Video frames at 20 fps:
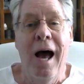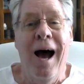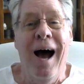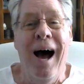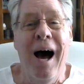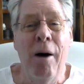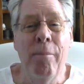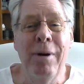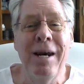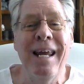
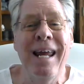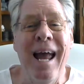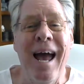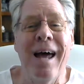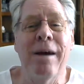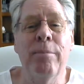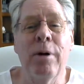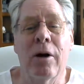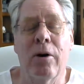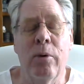how many
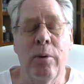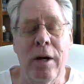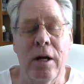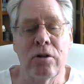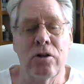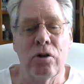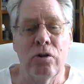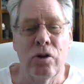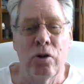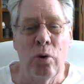admin
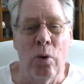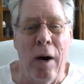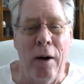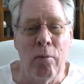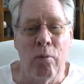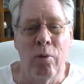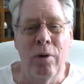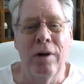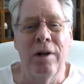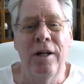credentials do I
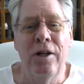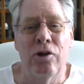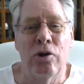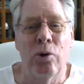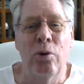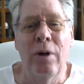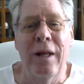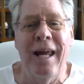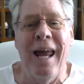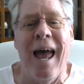really
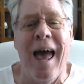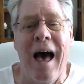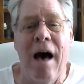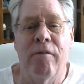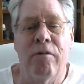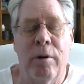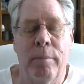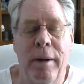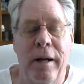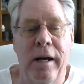truly
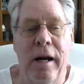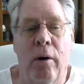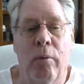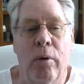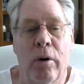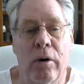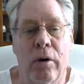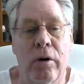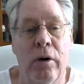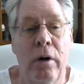have on my
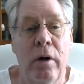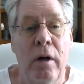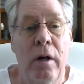network?